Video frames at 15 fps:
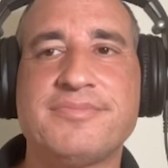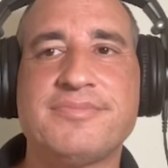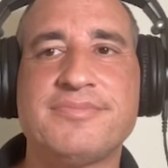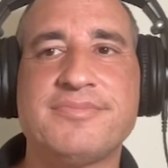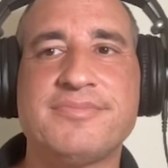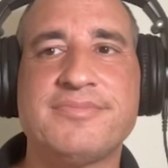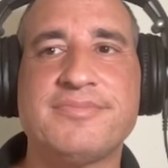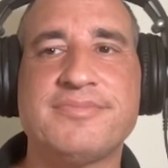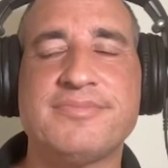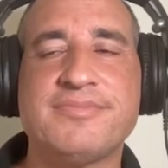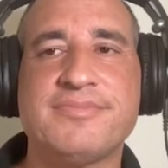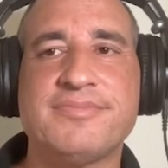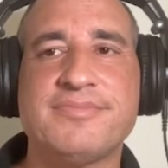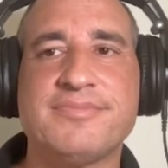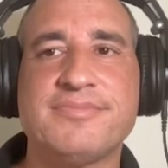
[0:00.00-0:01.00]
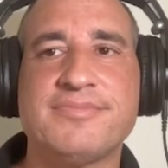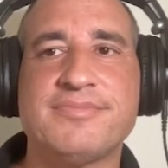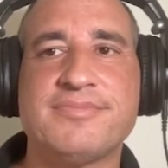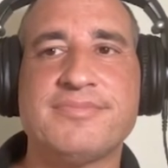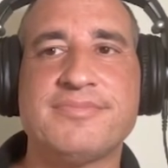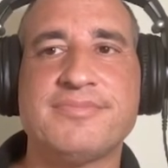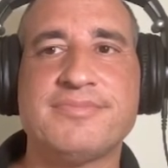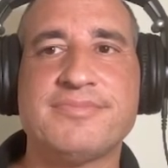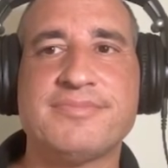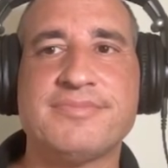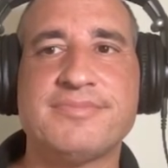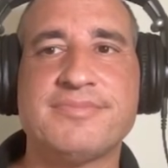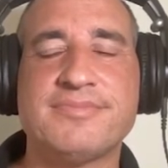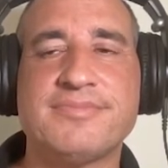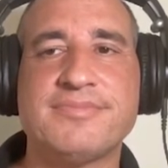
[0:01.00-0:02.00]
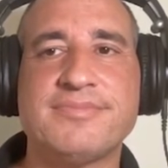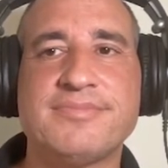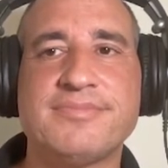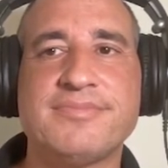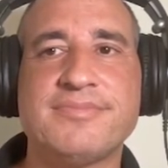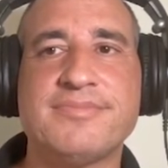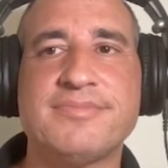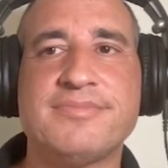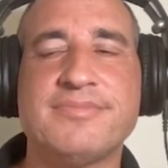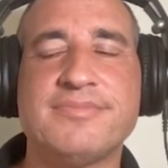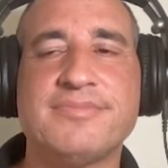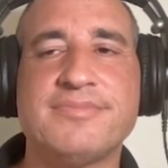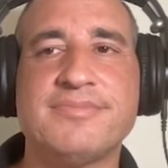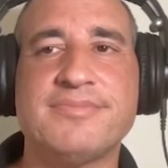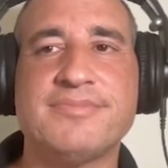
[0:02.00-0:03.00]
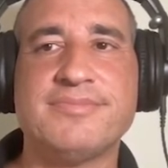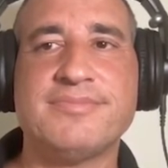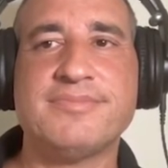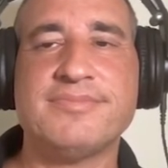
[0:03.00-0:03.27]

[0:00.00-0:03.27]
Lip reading: [no speech]